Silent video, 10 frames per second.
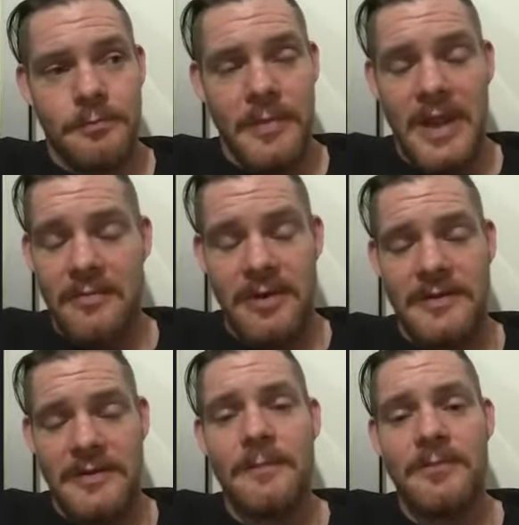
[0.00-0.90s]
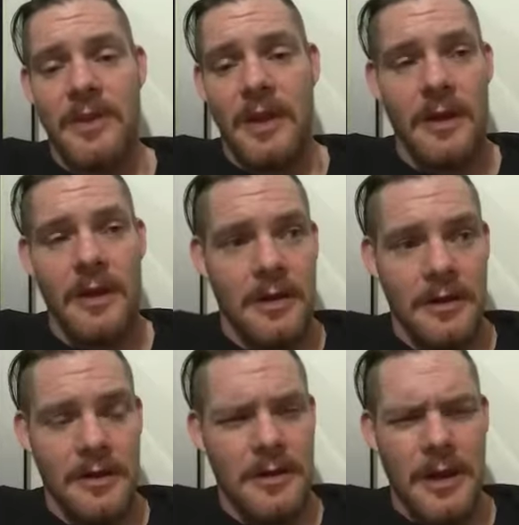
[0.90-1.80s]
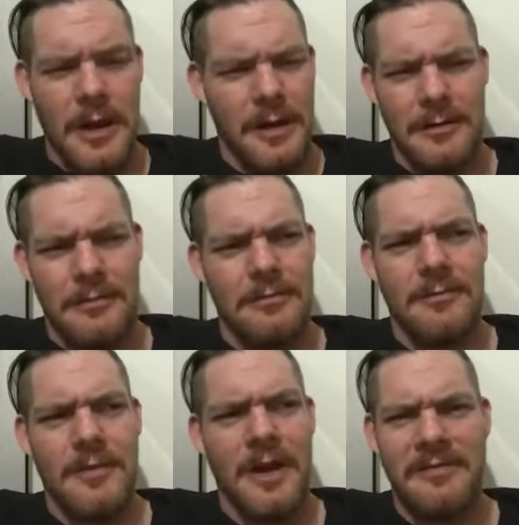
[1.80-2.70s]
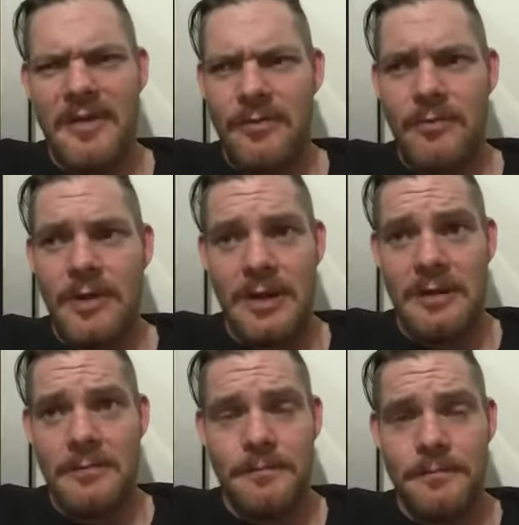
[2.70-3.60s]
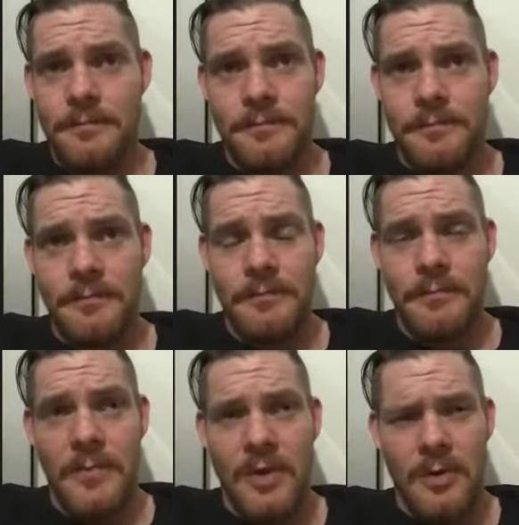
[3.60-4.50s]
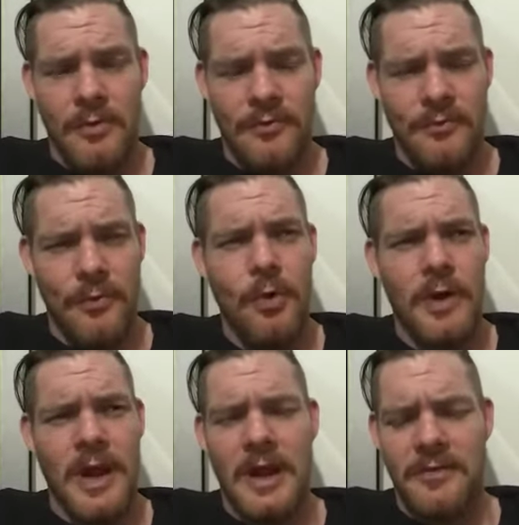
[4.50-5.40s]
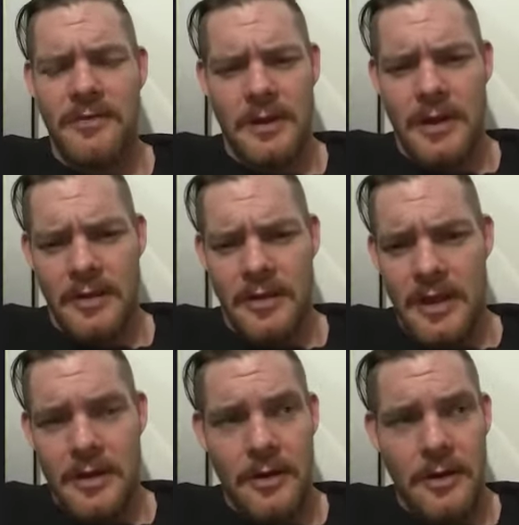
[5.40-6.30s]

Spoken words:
even attempt it. And I've never really fought anything like that.